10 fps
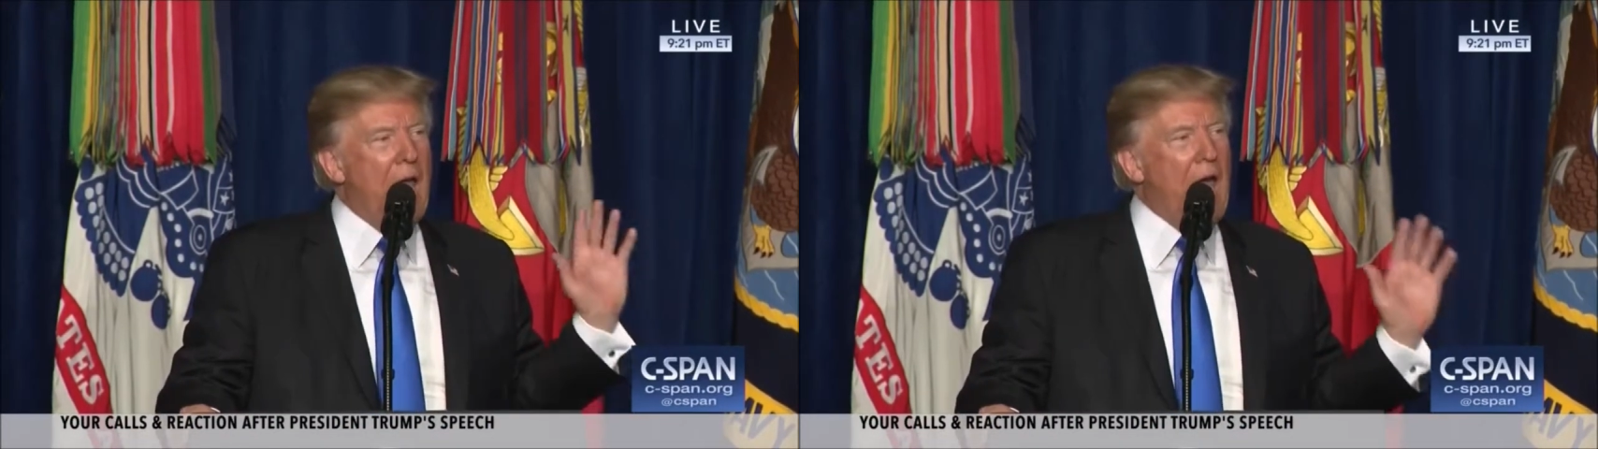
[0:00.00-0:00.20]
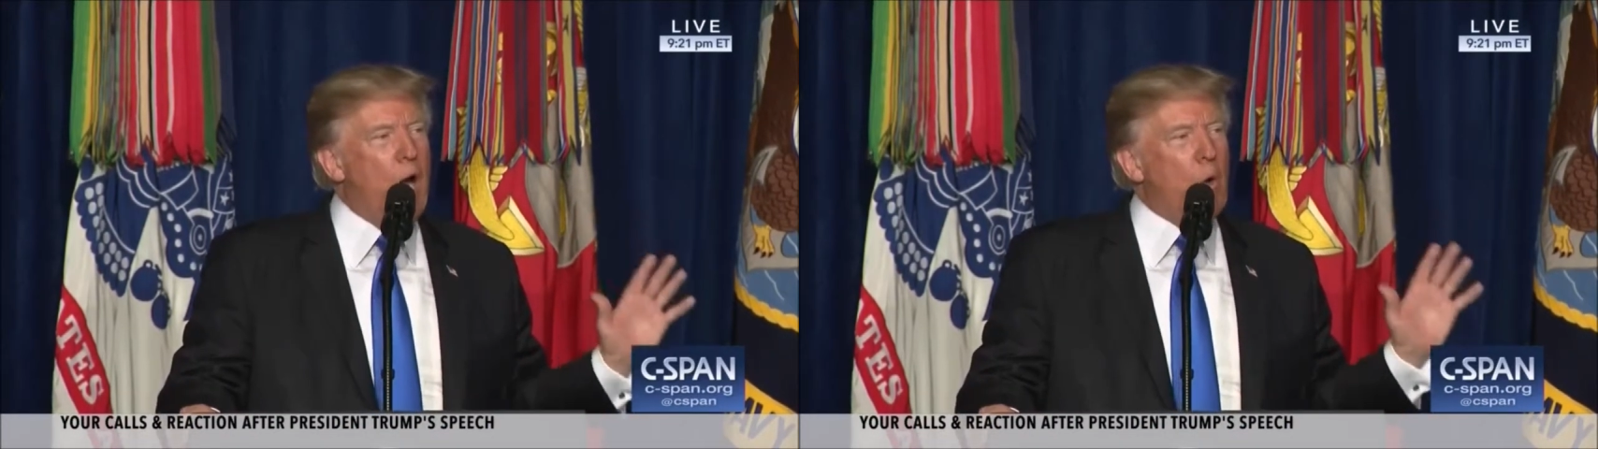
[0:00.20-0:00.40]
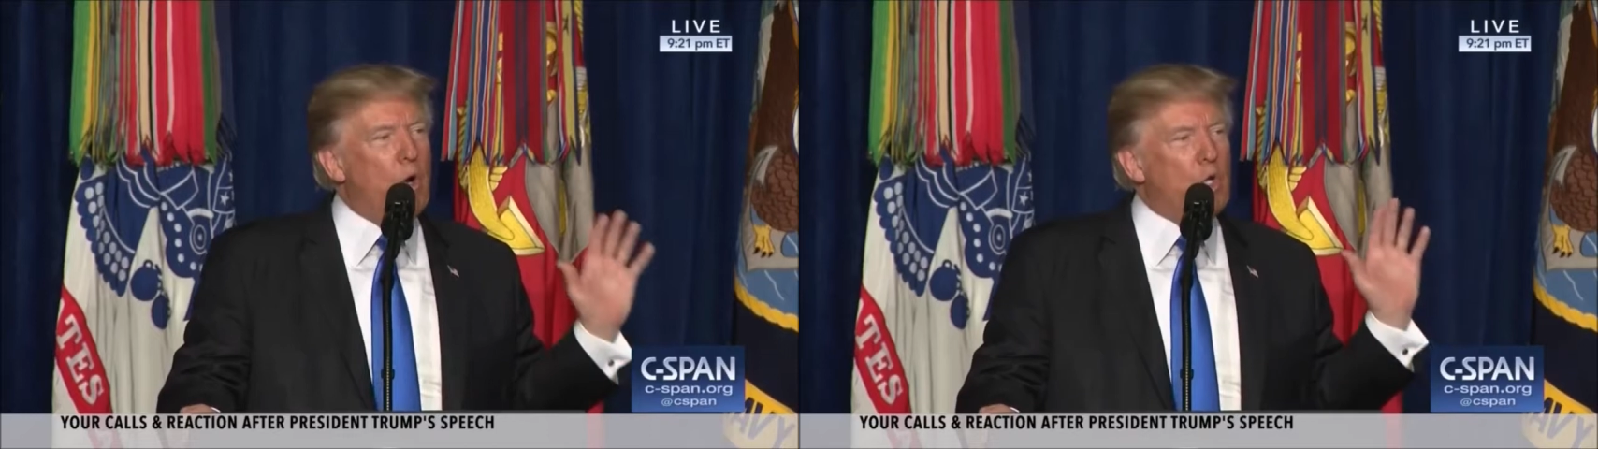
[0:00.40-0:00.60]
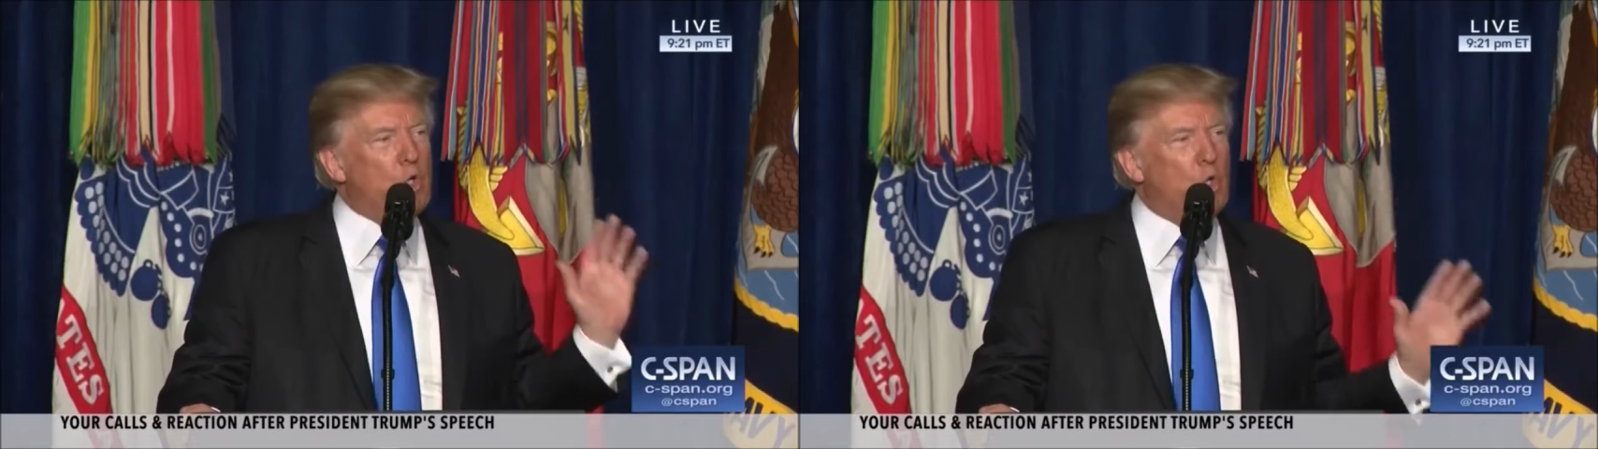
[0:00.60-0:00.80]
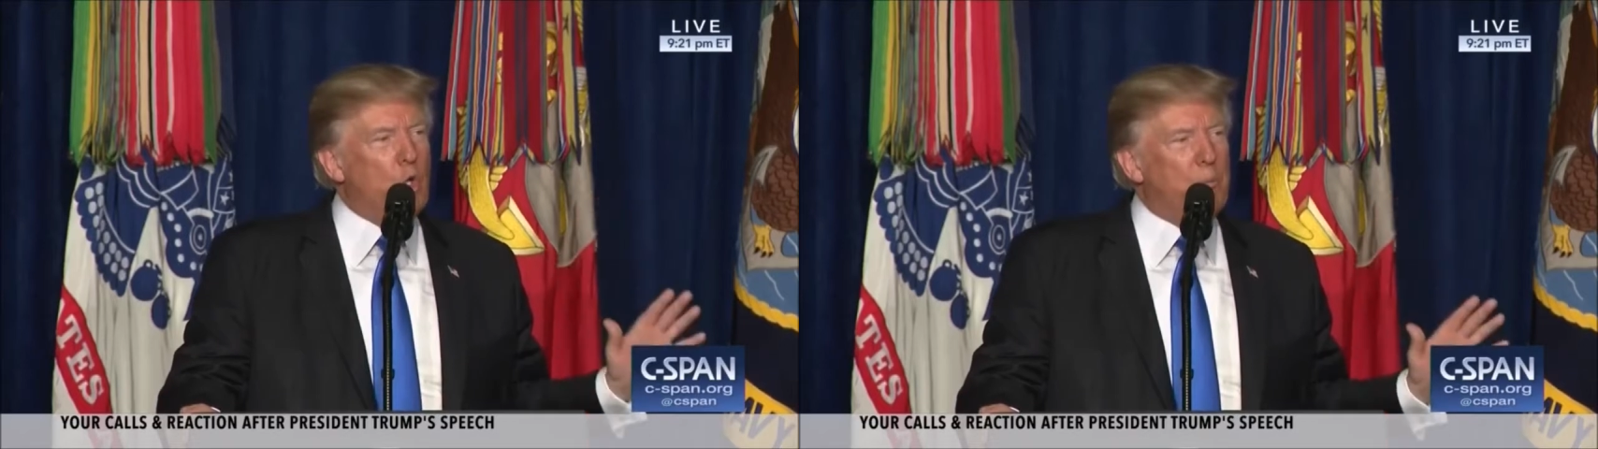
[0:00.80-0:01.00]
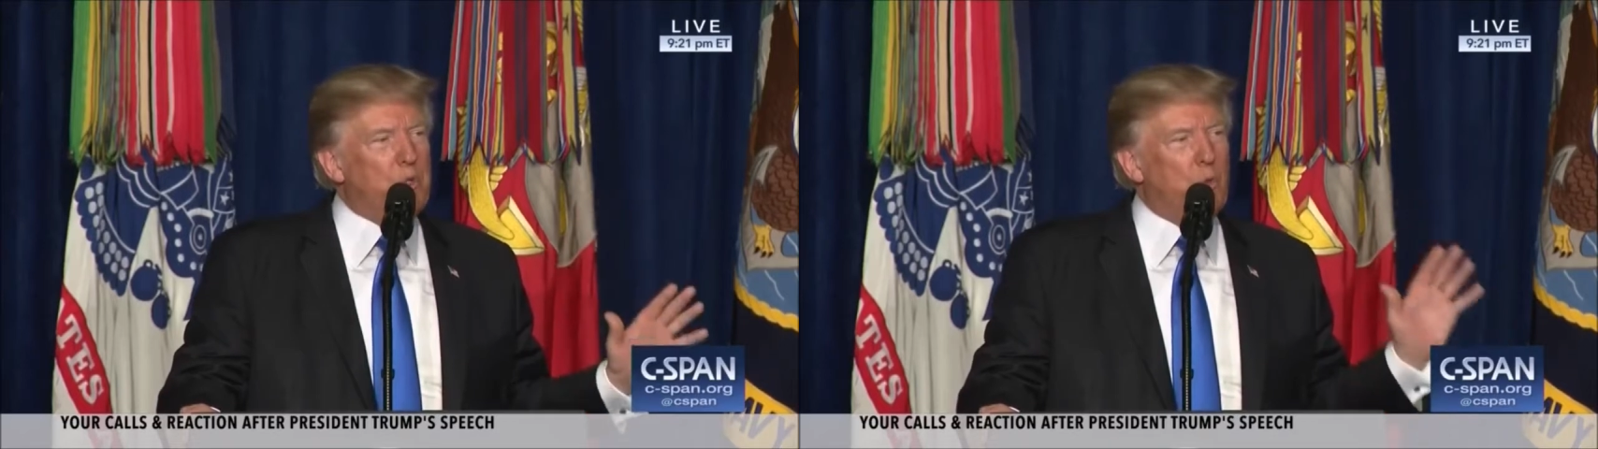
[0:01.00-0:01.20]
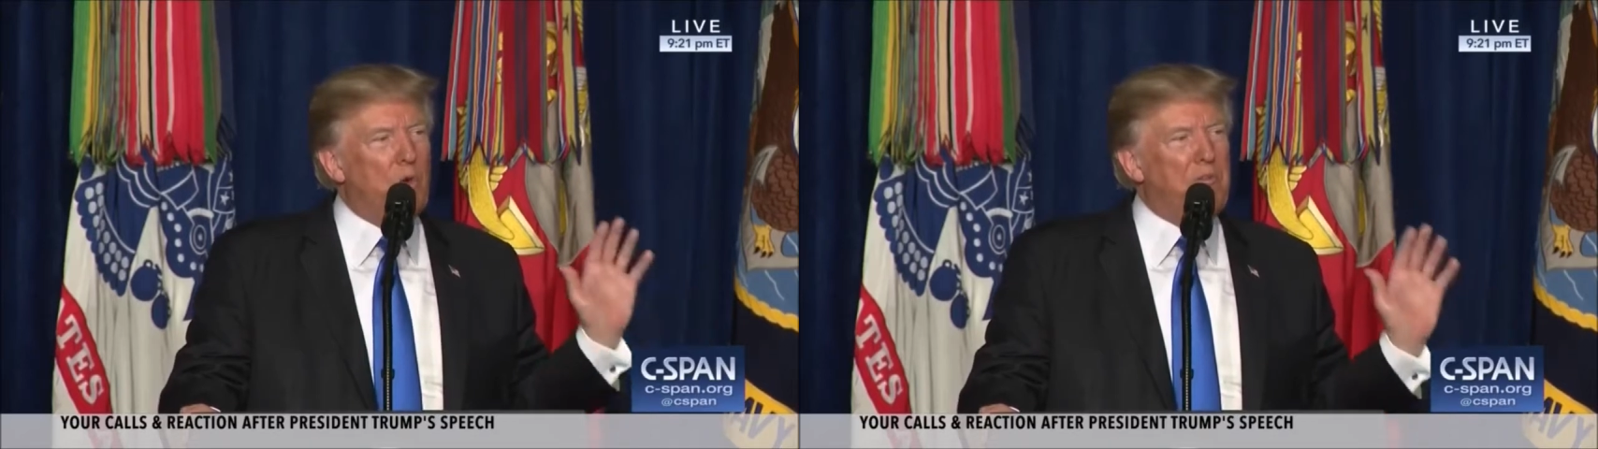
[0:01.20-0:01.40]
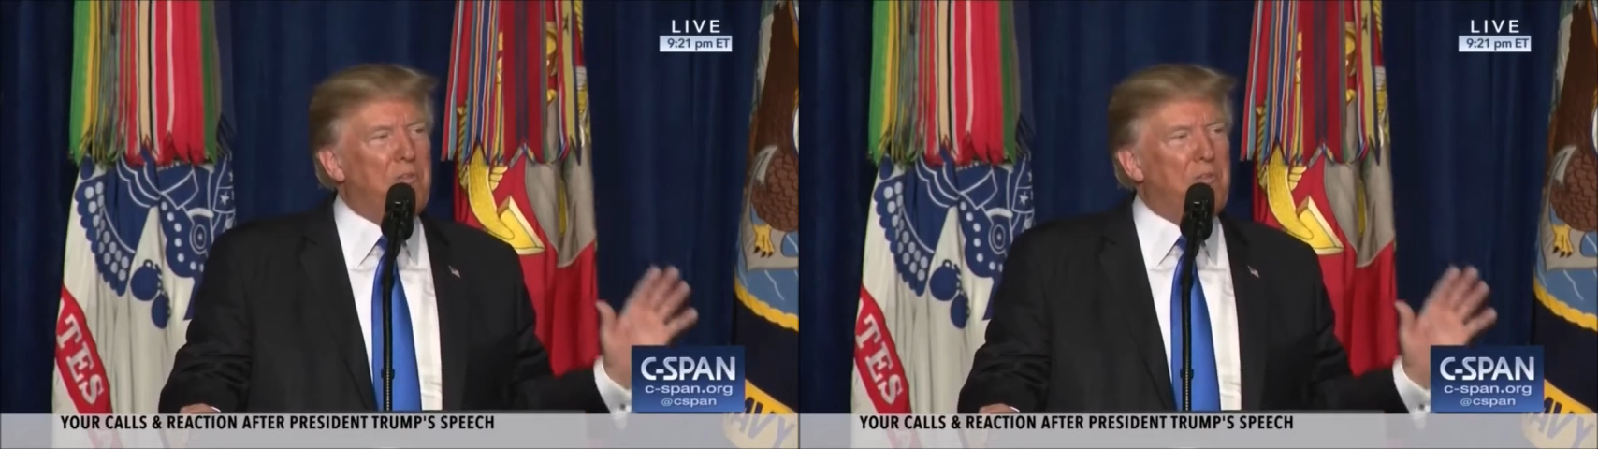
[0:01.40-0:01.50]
Our troops will